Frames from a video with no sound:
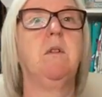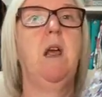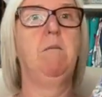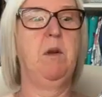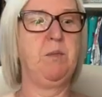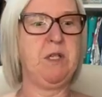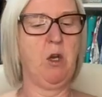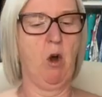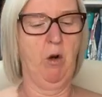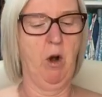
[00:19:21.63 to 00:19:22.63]
um, Liberty
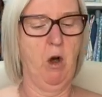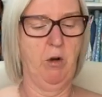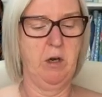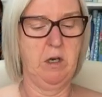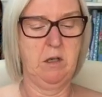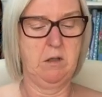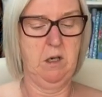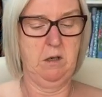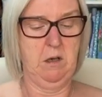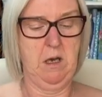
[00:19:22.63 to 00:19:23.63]
cotton lawn and it,
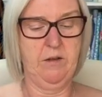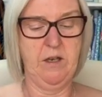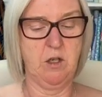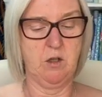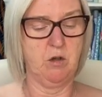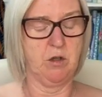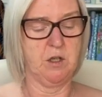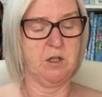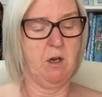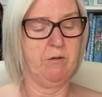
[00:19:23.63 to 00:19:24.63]
I think it's just
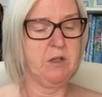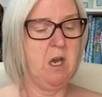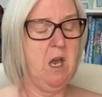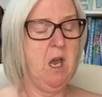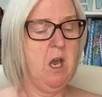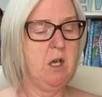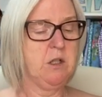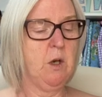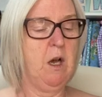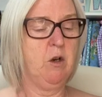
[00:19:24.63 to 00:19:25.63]
as soft.
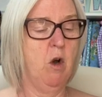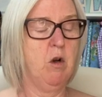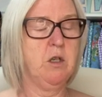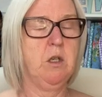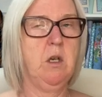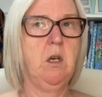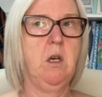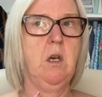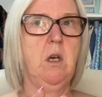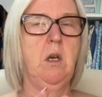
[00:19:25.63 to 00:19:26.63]
So I got
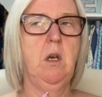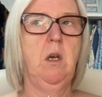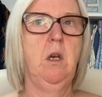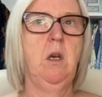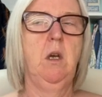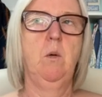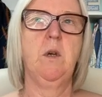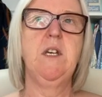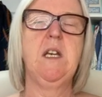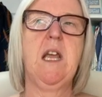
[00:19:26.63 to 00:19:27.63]

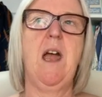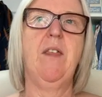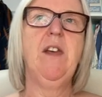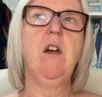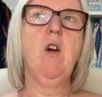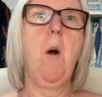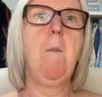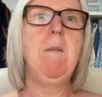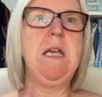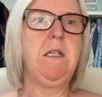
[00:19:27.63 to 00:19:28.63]
what did I get? I think I got a
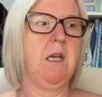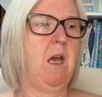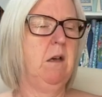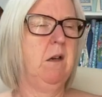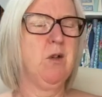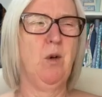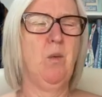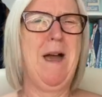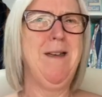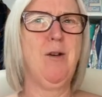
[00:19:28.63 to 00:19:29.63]
metre. I don't know
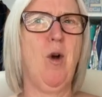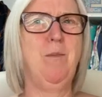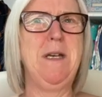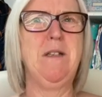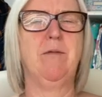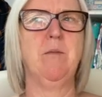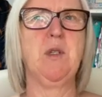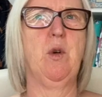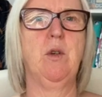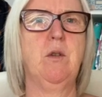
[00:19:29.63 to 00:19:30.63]
why I got a metre from
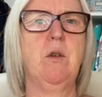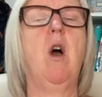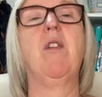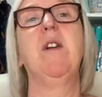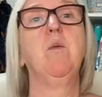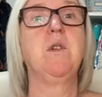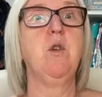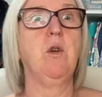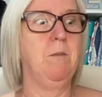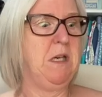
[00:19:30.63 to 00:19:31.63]
sort. Oh, I think it was the
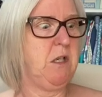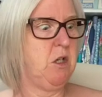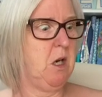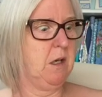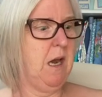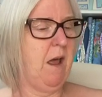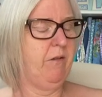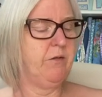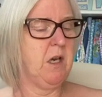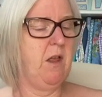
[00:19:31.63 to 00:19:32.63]
only metre she had
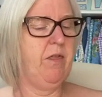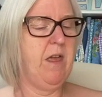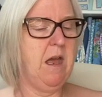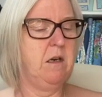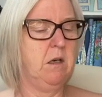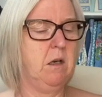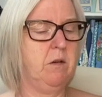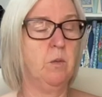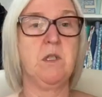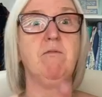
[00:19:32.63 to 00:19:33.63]
left. And then
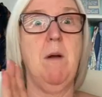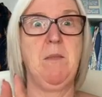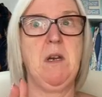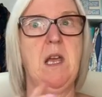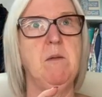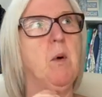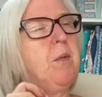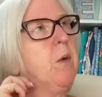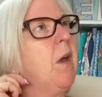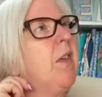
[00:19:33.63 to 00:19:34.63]
there was a remnant came up
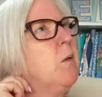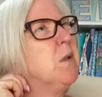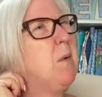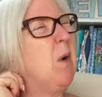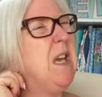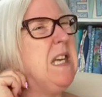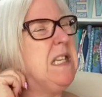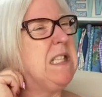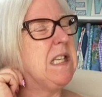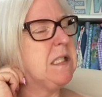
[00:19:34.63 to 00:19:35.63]
that I think was about
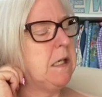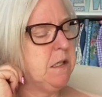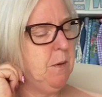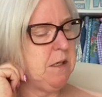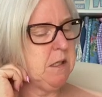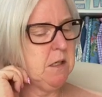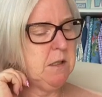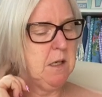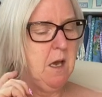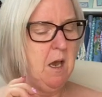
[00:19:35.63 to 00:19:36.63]
86
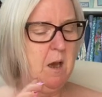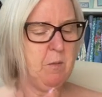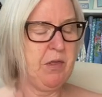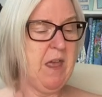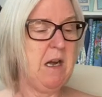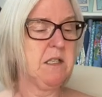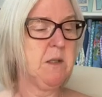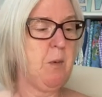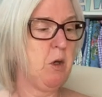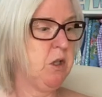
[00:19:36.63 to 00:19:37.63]
centimetres. But then I
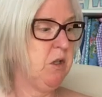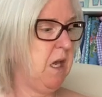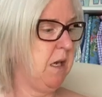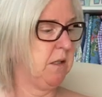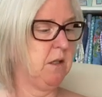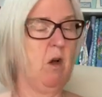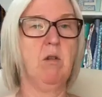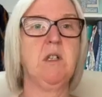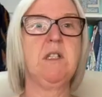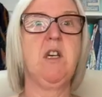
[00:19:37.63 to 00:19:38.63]
spotted this
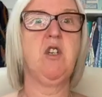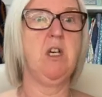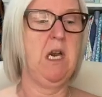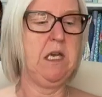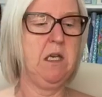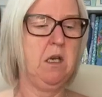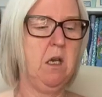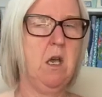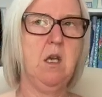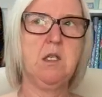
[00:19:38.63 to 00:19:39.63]
on Stitch and Ink.
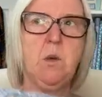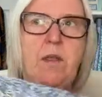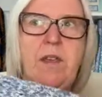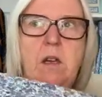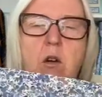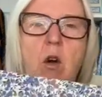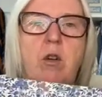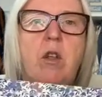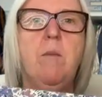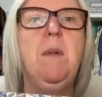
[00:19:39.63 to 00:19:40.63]
So I think I got
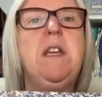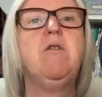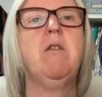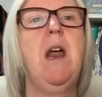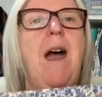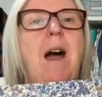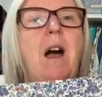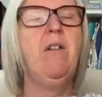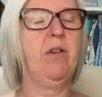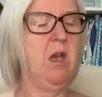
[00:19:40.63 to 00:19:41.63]
another metre and a
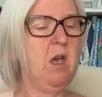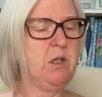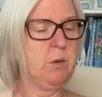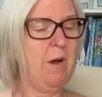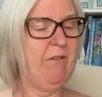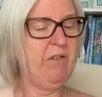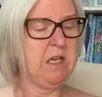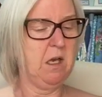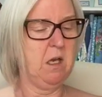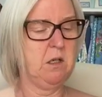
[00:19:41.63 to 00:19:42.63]
half. So I
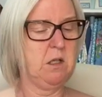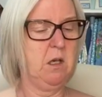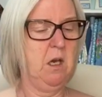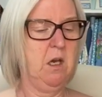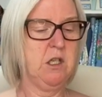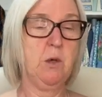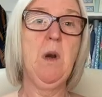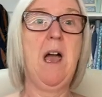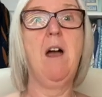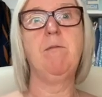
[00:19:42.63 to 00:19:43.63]
figured two and
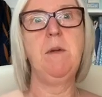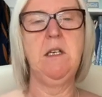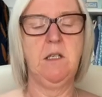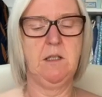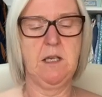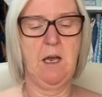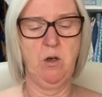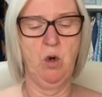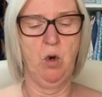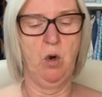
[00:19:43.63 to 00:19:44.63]
a half metres I
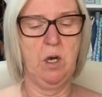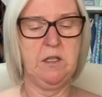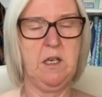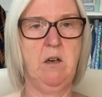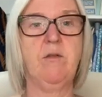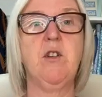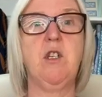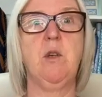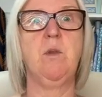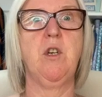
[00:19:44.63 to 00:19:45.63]
know is enough to
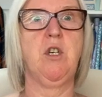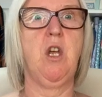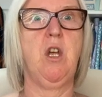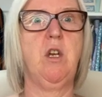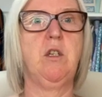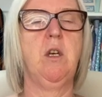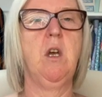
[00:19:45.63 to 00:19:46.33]
do the shirt